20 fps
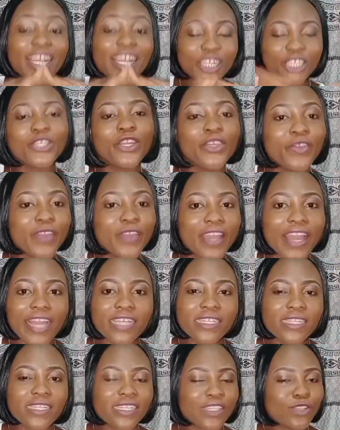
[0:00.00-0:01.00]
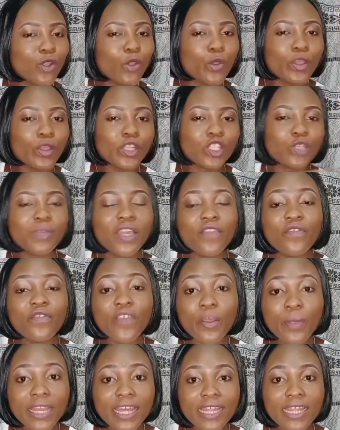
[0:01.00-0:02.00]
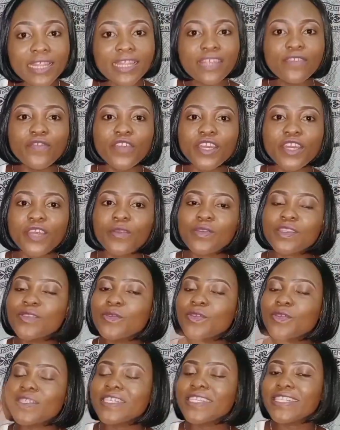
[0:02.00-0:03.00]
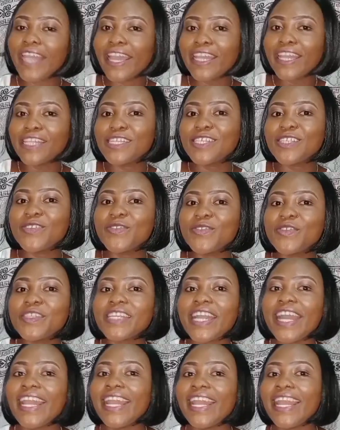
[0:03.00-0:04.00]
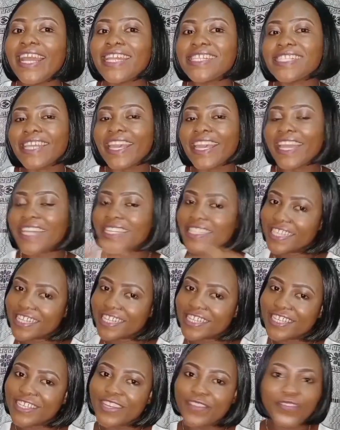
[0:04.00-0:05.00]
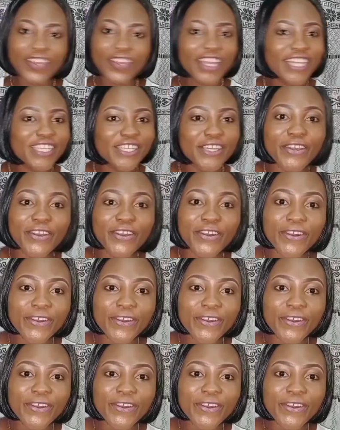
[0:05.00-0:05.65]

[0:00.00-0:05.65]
I assure you guys it's not going to be a very lengthy video. So stay tuned and let's get into the